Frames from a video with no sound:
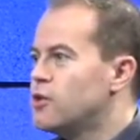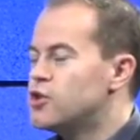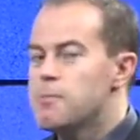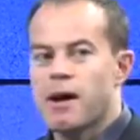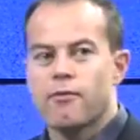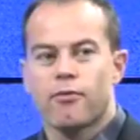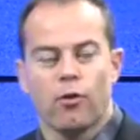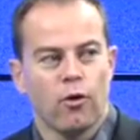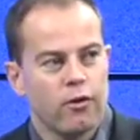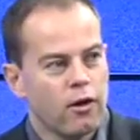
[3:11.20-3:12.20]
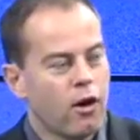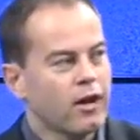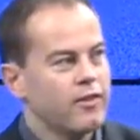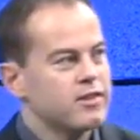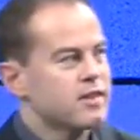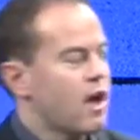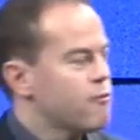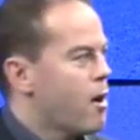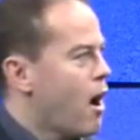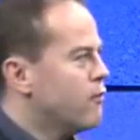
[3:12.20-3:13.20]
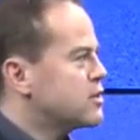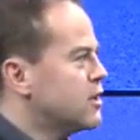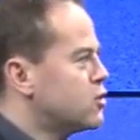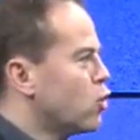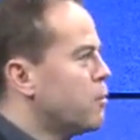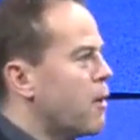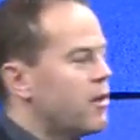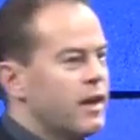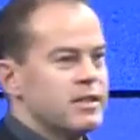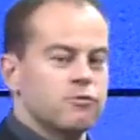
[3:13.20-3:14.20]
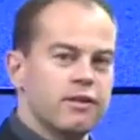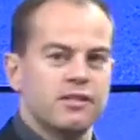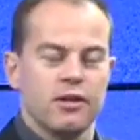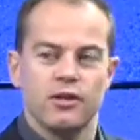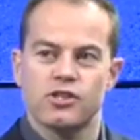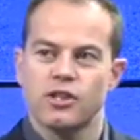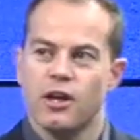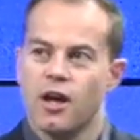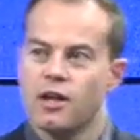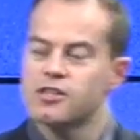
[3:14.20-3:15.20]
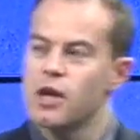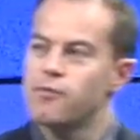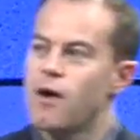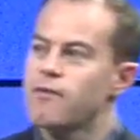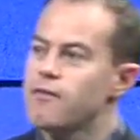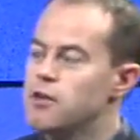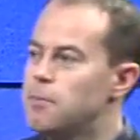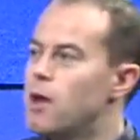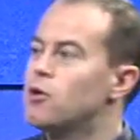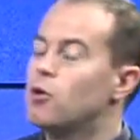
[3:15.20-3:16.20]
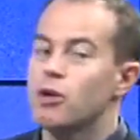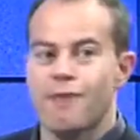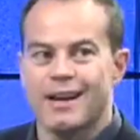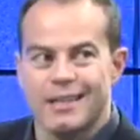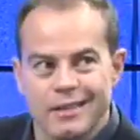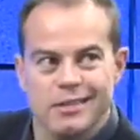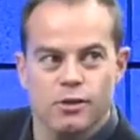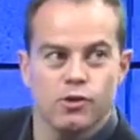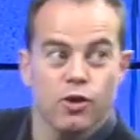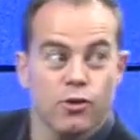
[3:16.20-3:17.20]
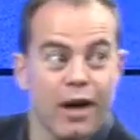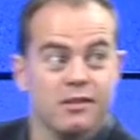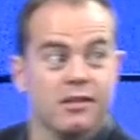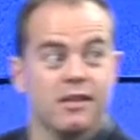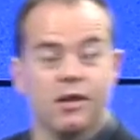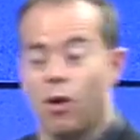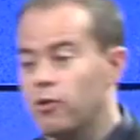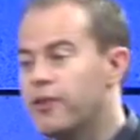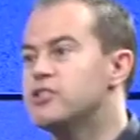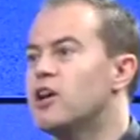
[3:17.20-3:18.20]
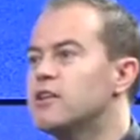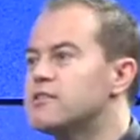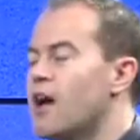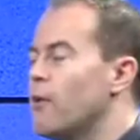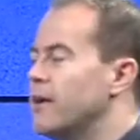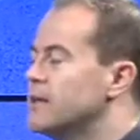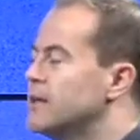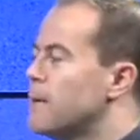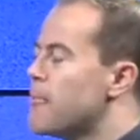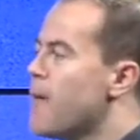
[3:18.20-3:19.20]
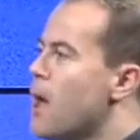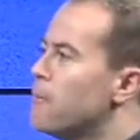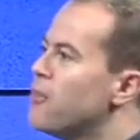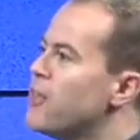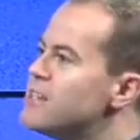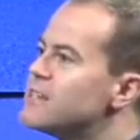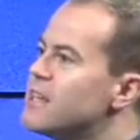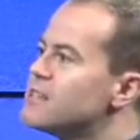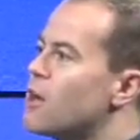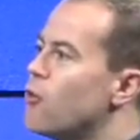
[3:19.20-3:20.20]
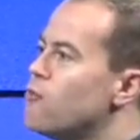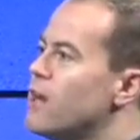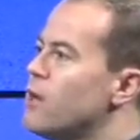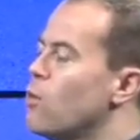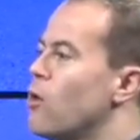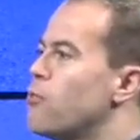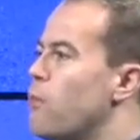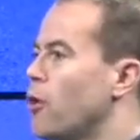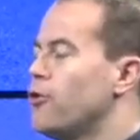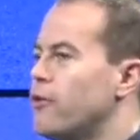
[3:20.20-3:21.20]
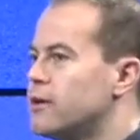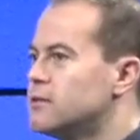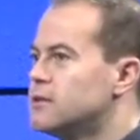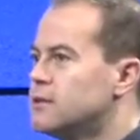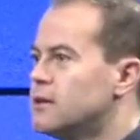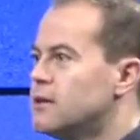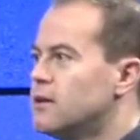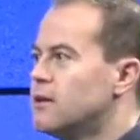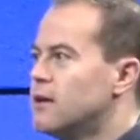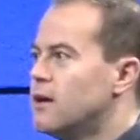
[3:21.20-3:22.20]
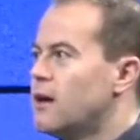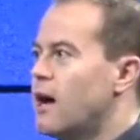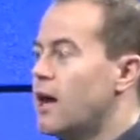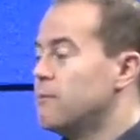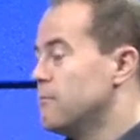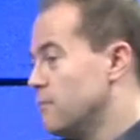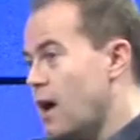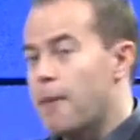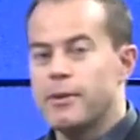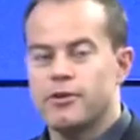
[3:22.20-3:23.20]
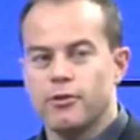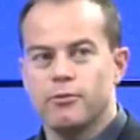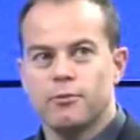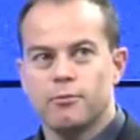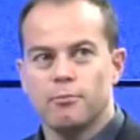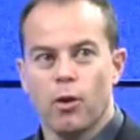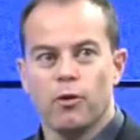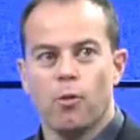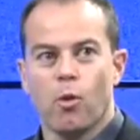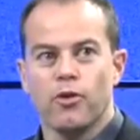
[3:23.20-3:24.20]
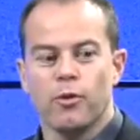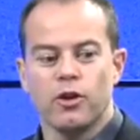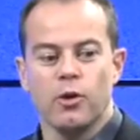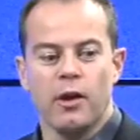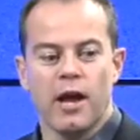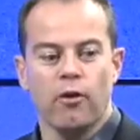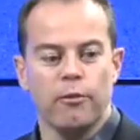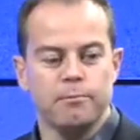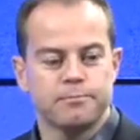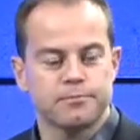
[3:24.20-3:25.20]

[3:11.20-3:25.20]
So you might have thought, okay, this guy from Harvard's going to talk about the latest research. And so far, I've given you a bloke called Heraclitus, who's 2,000 years old, and then Charles Darwin. But these things are really worth pondering. And I'm happy to ponder more with you in Q&A on them.